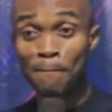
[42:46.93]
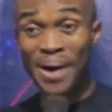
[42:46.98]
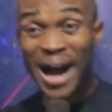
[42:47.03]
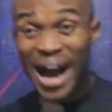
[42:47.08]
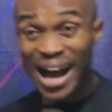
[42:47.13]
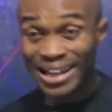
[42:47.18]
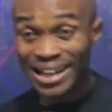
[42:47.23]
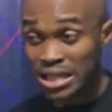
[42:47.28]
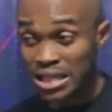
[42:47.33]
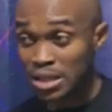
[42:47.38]

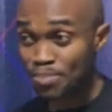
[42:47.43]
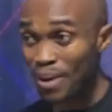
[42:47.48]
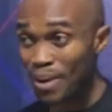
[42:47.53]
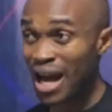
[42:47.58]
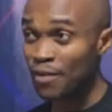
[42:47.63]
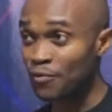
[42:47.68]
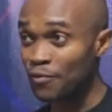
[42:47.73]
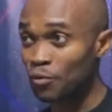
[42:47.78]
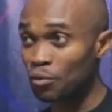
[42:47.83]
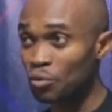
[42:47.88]
Baal is
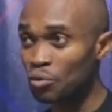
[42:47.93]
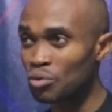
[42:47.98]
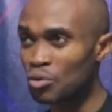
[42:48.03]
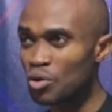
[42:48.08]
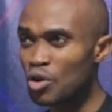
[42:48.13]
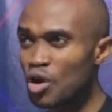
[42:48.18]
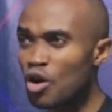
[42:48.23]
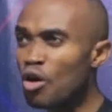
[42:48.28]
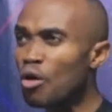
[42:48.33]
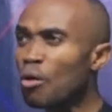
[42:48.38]
powerful.
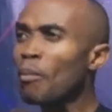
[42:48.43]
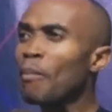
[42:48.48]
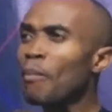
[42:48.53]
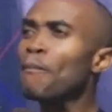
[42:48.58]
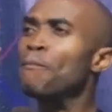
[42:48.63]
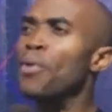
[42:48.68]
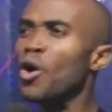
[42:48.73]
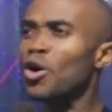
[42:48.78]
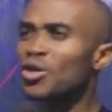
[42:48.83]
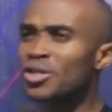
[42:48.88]

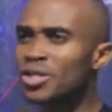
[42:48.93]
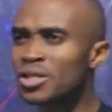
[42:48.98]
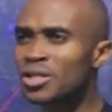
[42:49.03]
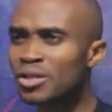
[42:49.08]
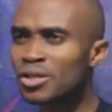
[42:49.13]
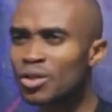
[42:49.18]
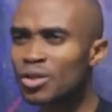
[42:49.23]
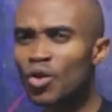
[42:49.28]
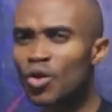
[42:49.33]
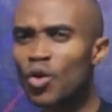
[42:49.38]

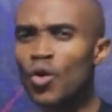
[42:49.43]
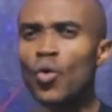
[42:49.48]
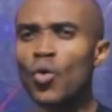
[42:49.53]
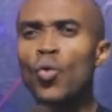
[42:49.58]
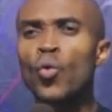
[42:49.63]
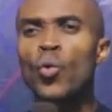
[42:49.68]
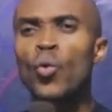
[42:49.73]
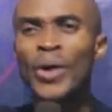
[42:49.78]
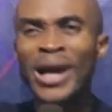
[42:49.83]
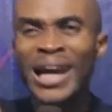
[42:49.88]
But
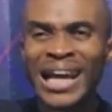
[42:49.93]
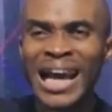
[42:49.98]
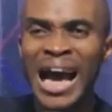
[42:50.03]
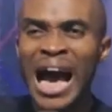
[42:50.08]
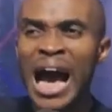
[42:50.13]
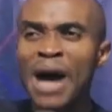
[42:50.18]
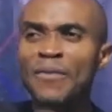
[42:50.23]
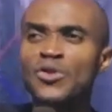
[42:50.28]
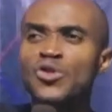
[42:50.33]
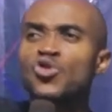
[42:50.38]
we
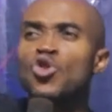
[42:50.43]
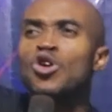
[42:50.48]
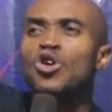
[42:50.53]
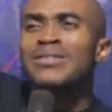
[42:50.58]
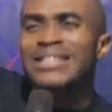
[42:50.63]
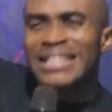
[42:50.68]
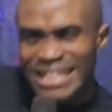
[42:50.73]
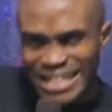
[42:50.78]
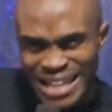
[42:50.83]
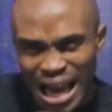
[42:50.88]
have
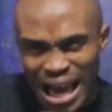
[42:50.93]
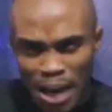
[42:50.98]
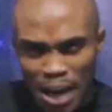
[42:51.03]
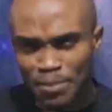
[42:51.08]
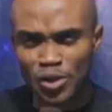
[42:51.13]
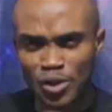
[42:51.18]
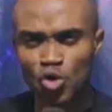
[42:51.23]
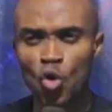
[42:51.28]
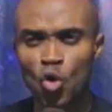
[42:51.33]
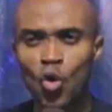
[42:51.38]

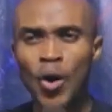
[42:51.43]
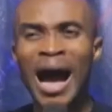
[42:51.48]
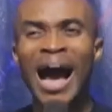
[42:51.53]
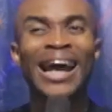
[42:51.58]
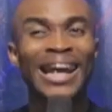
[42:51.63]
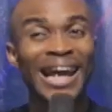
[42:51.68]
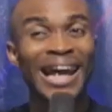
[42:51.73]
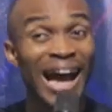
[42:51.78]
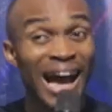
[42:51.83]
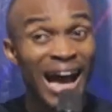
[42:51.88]
subscribed to
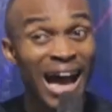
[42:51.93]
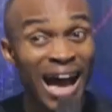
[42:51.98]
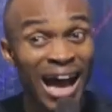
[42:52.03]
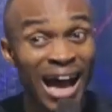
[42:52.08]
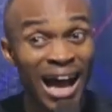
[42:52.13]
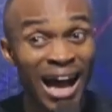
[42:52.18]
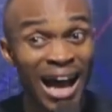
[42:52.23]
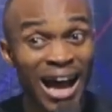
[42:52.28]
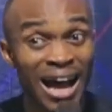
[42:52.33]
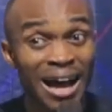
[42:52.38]

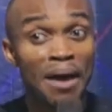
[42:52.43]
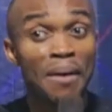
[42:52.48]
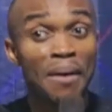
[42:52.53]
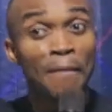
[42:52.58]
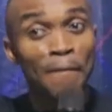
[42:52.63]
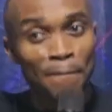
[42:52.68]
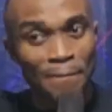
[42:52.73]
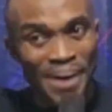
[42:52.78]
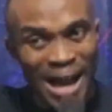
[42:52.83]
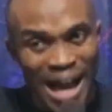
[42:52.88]
higher
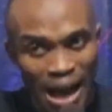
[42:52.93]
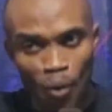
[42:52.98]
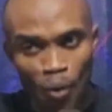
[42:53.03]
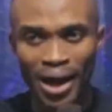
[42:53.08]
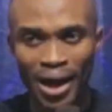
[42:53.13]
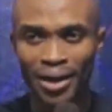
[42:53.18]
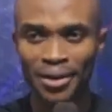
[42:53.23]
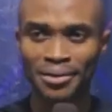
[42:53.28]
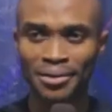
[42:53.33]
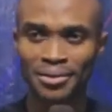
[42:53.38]

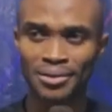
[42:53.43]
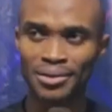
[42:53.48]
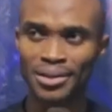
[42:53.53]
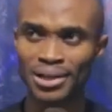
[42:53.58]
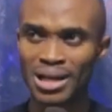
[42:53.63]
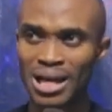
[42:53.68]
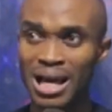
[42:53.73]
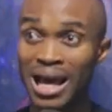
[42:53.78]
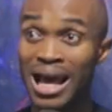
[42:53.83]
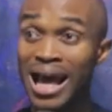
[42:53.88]
power.
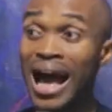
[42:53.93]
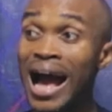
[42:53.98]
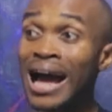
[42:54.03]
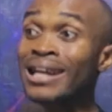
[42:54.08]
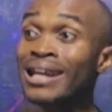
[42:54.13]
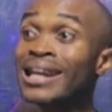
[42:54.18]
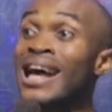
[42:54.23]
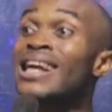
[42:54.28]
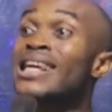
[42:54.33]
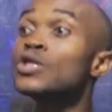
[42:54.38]

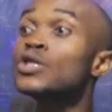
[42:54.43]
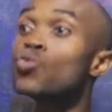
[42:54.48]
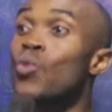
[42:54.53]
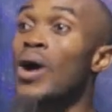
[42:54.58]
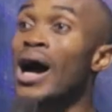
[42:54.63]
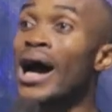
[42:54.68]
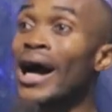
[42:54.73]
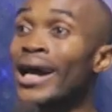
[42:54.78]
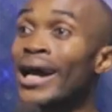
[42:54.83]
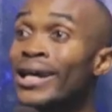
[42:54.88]
And that is
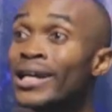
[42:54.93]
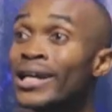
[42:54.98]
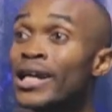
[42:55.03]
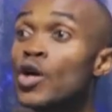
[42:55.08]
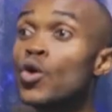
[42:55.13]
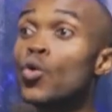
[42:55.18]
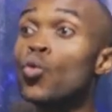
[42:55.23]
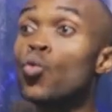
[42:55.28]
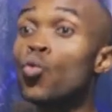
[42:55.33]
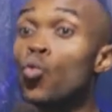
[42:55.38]
why
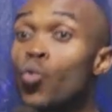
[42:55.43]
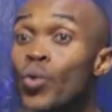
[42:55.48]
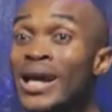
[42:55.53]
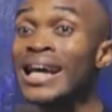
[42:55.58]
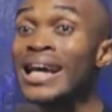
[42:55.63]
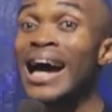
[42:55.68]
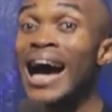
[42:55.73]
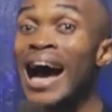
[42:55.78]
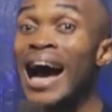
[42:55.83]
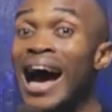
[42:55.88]

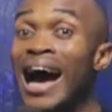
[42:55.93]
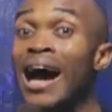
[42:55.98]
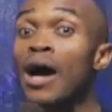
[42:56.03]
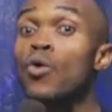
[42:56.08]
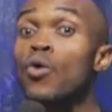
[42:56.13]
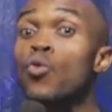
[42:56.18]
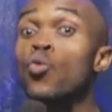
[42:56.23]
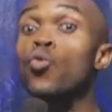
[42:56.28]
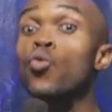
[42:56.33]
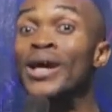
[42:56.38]
we
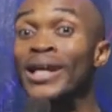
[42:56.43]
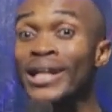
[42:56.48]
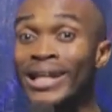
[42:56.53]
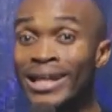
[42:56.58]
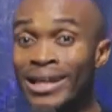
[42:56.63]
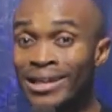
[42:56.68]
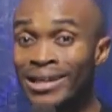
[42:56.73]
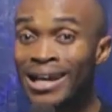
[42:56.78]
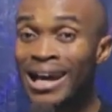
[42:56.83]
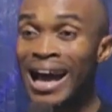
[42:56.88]
are
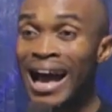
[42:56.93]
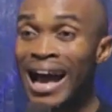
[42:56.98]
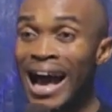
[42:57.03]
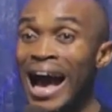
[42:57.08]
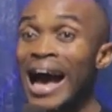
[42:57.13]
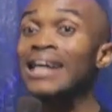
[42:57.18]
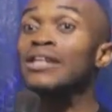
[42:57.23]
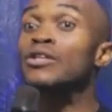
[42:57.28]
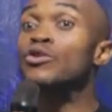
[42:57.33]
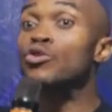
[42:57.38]
winning
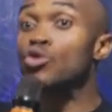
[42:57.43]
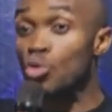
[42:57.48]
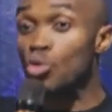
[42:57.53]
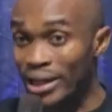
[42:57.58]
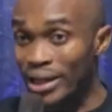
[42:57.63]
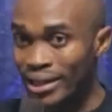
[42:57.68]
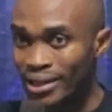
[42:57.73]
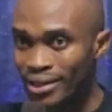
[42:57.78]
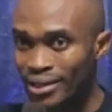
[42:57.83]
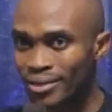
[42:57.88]
and
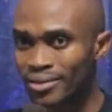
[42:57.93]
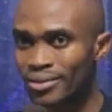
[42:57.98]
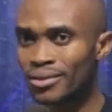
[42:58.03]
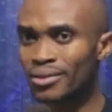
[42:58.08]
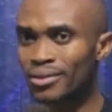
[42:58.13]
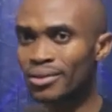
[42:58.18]
ruling.